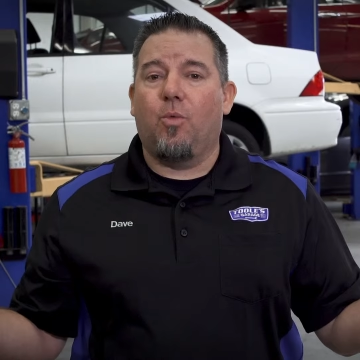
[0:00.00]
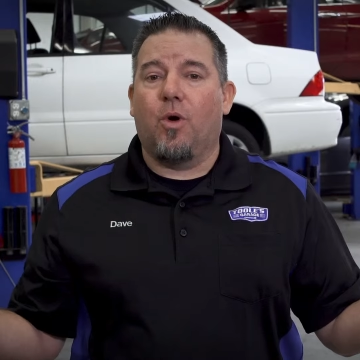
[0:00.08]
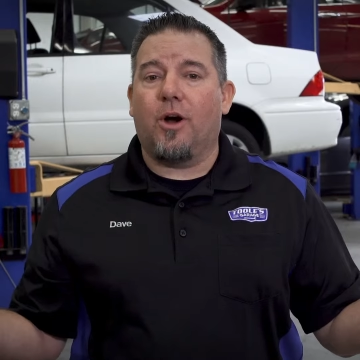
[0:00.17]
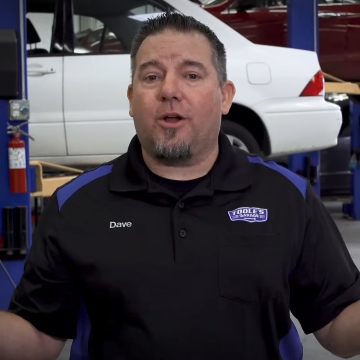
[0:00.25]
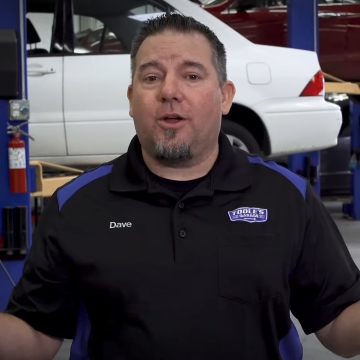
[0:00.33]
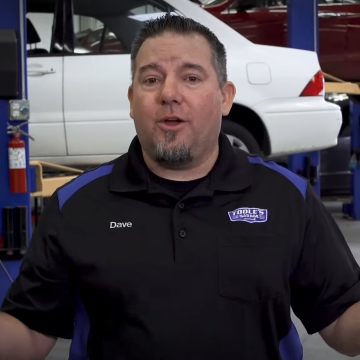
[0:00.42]

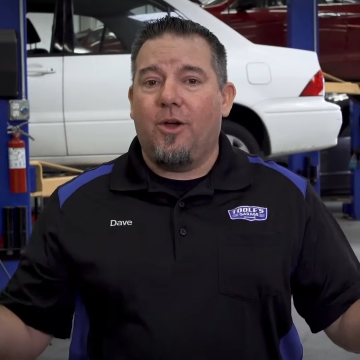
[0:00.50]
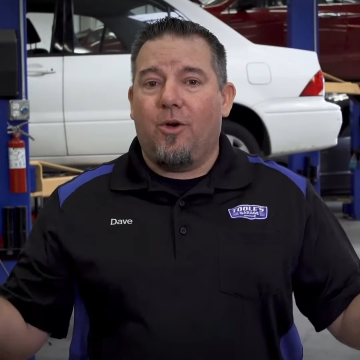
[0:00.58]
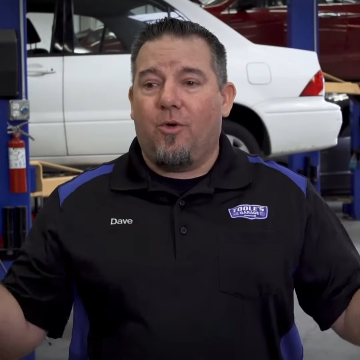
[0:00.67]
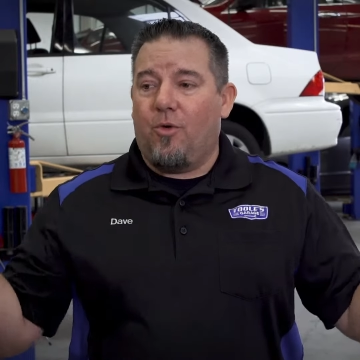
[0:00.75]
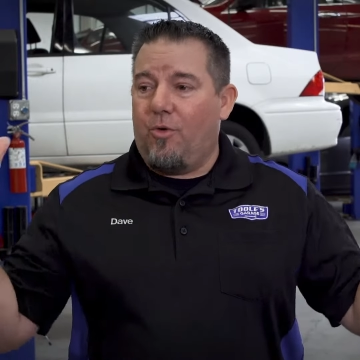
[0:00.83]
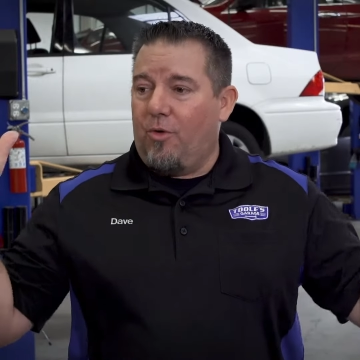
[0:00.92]
work
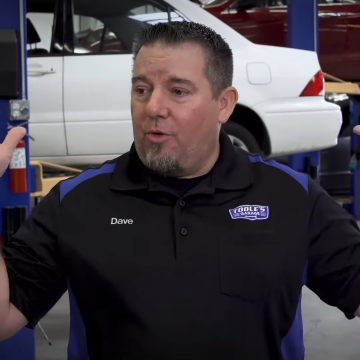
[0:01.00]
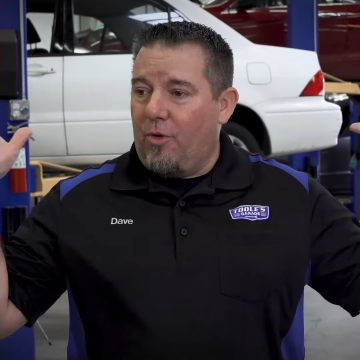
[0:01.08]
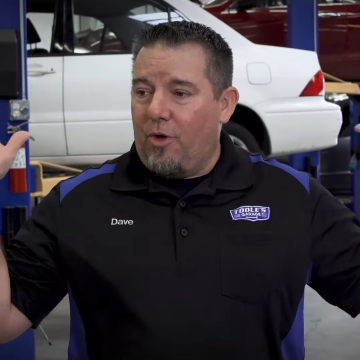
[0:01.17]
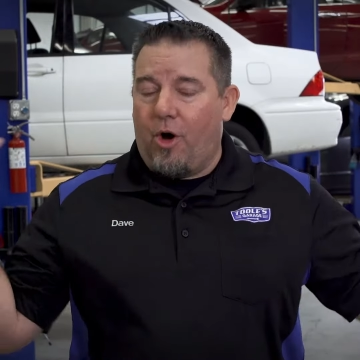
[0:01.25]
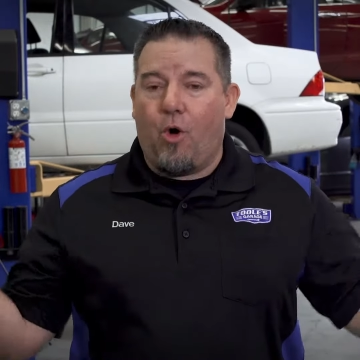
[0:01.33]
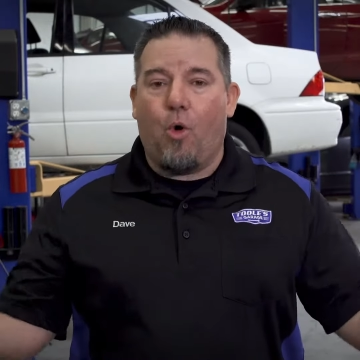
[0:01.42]

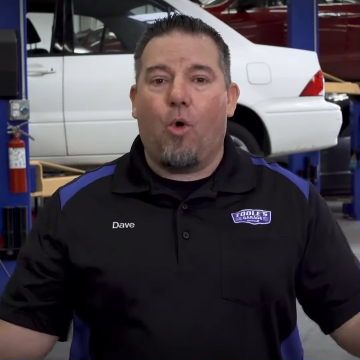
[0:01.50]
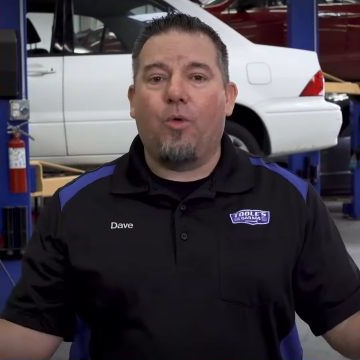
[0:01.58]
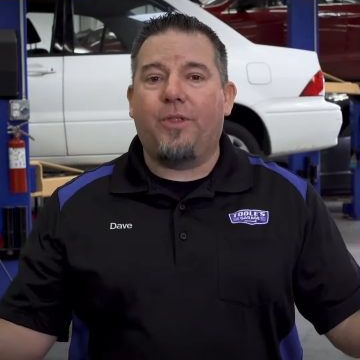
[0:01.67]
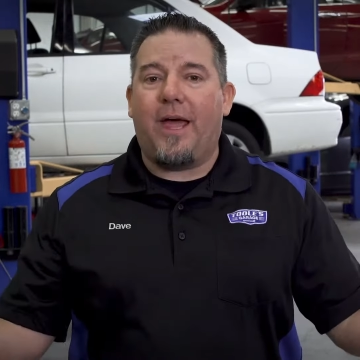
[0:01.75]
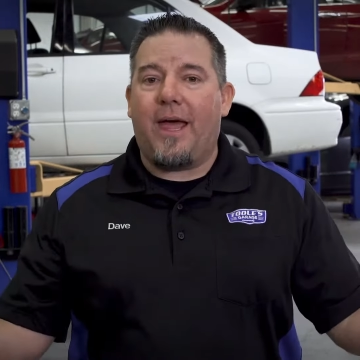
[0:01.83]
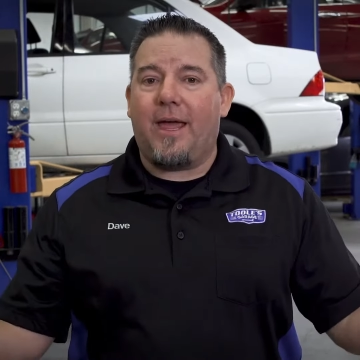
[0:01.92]
a whole
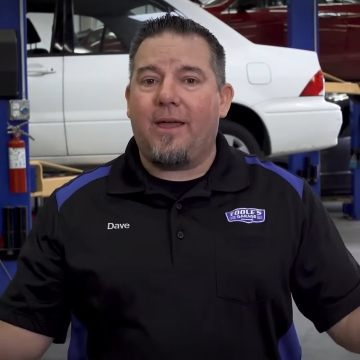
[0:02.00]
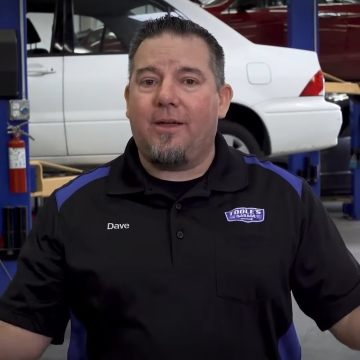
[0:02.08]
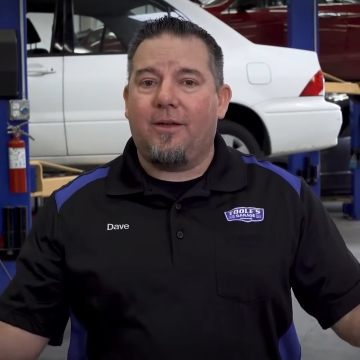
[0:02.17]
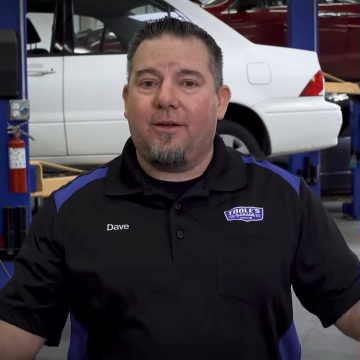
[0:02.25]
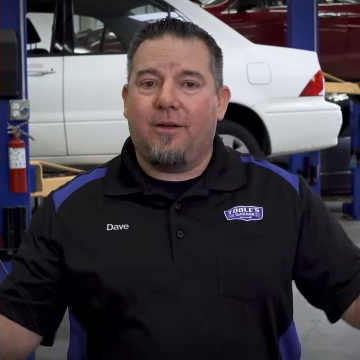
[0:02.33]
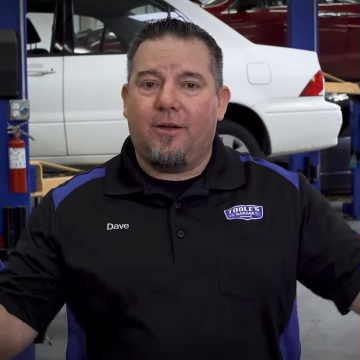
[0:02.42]
day
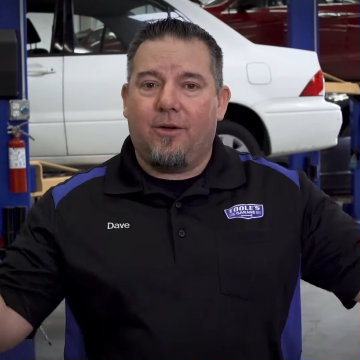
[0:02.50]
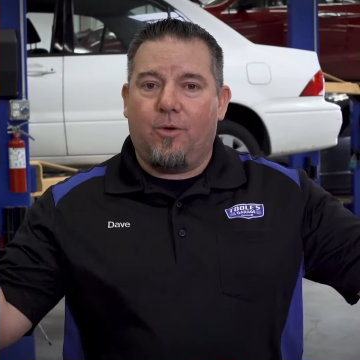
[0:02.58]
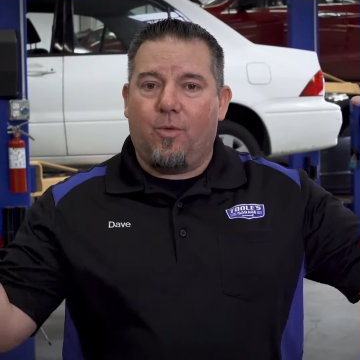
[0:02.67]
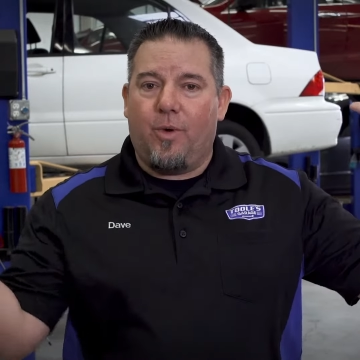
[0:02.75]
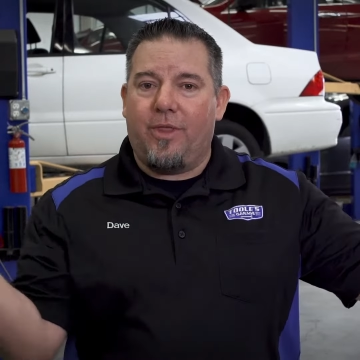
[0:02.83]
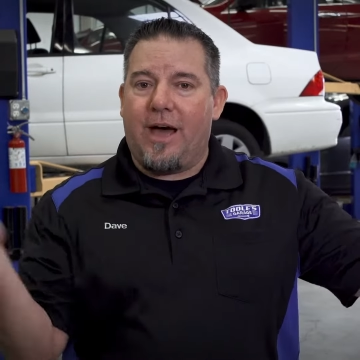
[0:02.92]

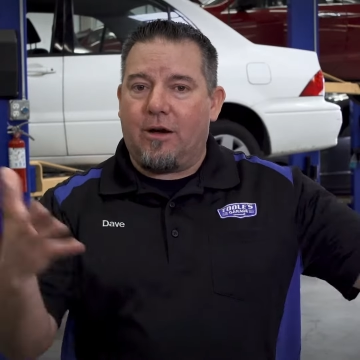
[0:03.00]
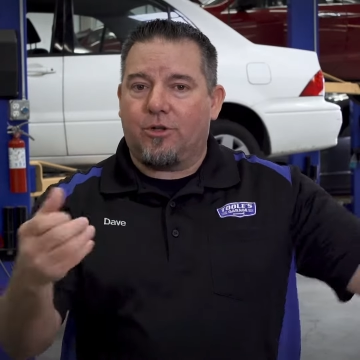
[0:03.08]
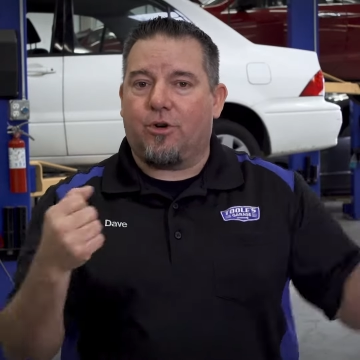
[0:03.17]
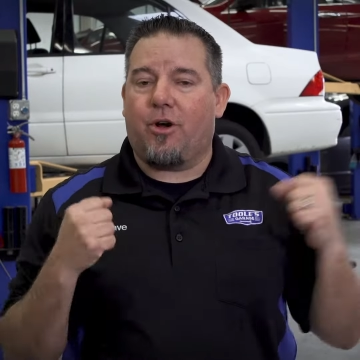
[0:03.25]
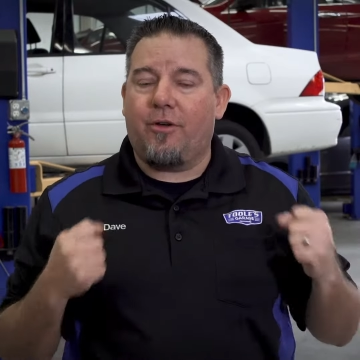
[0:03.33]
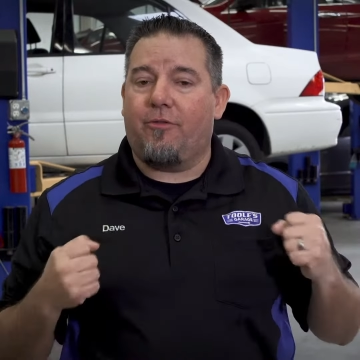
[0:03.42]
without
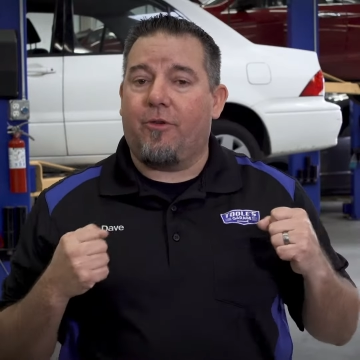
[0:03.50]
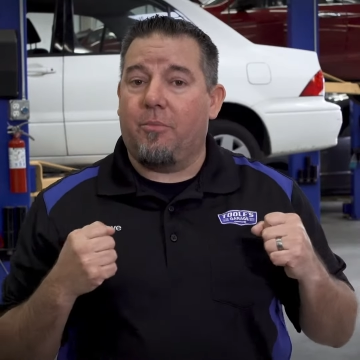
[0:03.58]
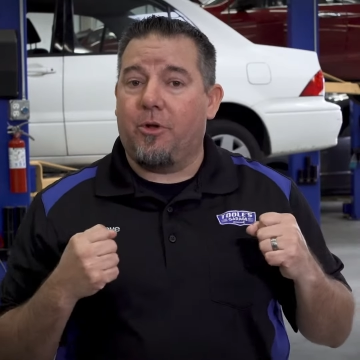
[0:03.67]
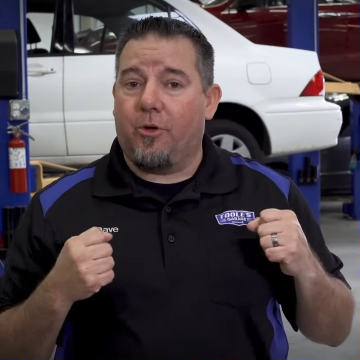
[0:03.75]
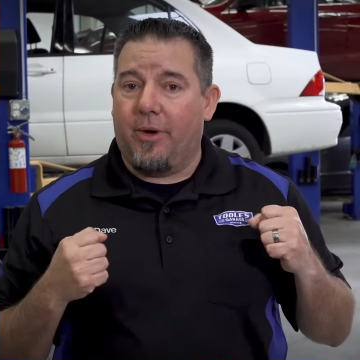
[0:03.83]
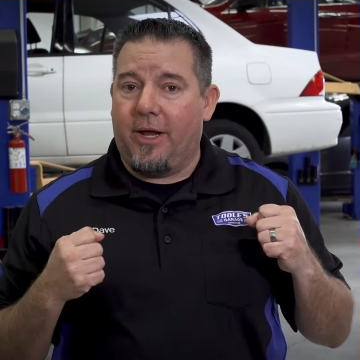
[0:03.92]
drawing from
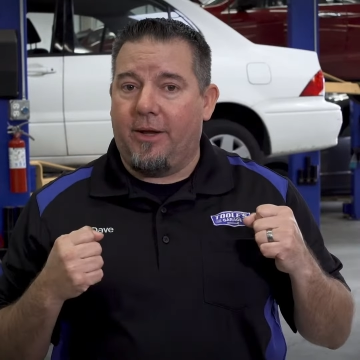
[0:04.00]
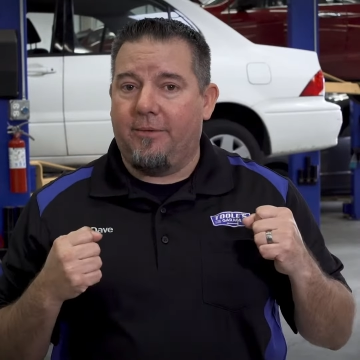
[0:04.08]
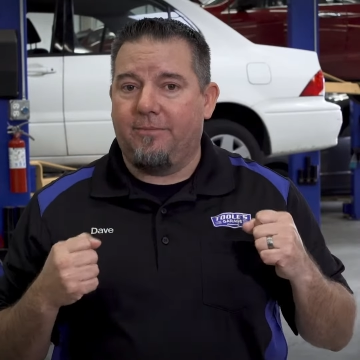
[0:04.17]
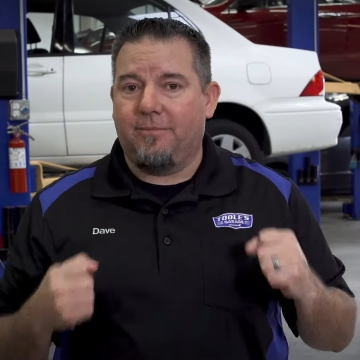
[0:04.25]
the grid.